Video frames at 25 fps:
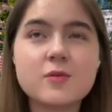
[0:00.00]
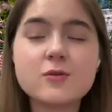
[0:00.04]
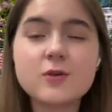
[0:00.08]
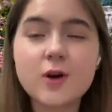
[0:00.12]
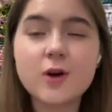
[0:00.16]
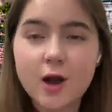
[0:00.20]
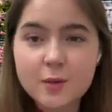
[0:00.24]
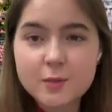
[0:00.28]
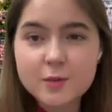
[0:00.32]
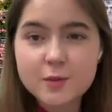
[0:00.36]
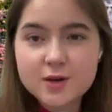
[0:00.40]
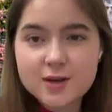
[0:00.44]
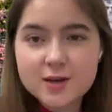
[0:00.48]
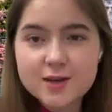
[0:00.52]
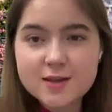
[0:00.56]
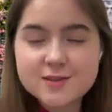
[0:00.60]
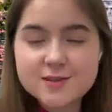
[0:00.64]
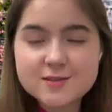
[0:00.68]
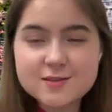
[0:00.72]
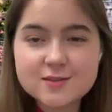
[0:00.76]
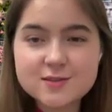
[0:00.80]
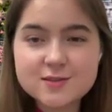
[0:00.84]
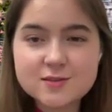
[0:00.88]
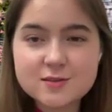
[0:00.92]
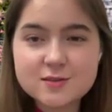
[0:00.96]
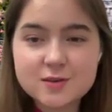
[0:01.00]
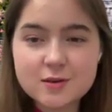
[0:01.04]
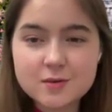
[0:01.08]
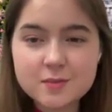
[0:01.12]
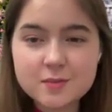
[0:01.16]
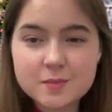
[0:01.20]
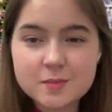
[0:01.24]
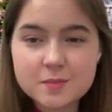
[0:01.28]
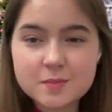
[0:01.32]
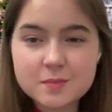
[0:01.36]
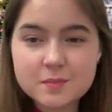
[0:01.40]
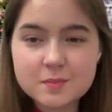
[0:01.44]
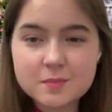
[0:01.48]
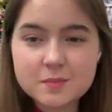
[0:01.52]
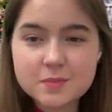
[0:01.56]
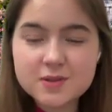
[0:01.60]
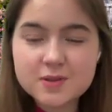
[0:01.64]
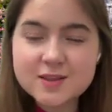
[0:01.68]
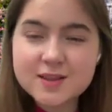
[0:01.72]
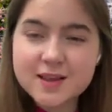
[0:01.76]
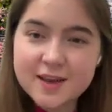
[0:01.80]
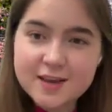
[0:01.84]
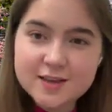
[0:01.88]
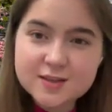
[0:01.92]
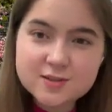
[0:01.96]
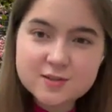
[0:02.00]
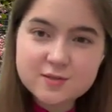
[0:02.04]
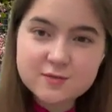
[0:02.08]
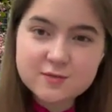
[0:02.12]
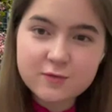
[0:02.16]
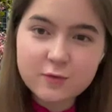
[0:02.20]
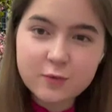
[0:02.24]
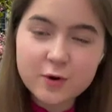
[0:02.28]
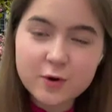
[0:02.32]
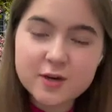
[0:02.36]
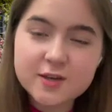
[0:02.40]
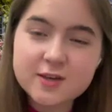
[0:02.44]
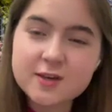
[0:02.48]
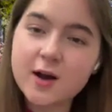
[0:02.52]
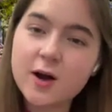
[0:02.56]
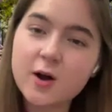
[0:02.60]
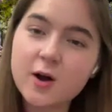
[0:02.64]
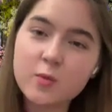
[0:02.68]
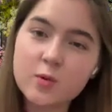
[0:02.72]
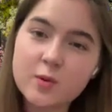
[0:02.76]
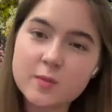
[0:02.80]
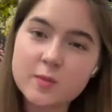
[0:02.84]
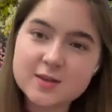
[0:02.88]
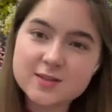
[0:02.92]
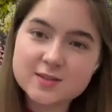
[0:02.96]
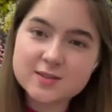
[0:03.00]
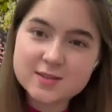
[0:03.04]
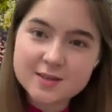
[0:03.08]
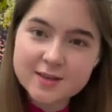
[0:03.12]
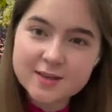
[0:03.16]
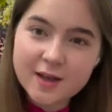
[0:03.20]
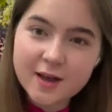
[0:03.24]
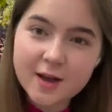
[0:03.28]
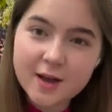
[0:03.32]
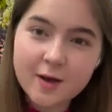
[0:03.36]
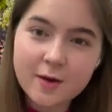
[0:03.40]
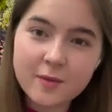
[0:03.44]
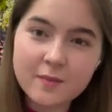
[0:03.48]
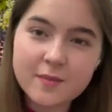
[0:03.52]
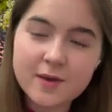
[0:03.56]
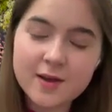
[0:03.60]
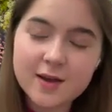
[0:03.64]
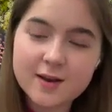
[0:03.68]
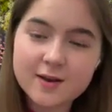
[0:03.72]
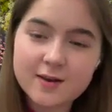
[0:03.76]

prominent place for young women to come